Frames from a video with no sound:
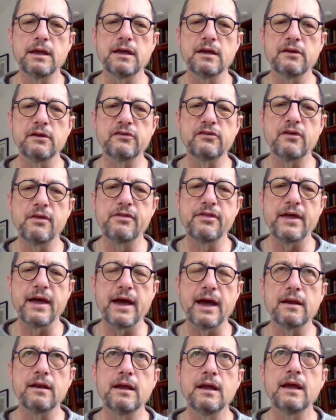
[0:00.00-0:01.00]
is
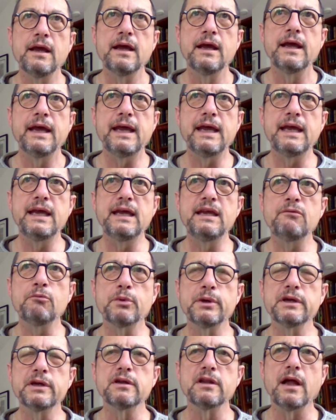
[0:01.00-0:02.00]
that he
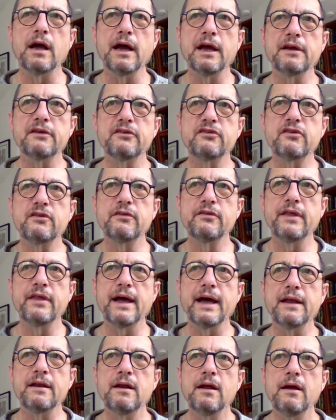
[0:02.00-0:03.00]
realized
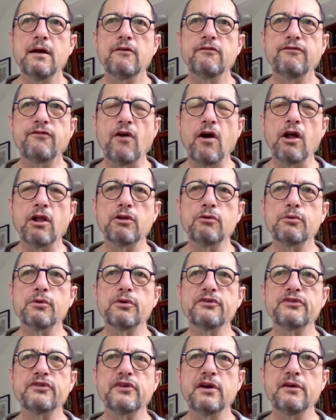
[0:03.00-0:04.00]
that
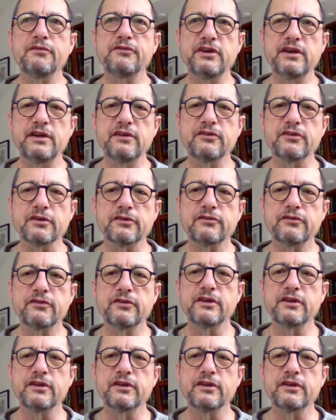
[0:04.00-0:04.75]
followers of Jesus,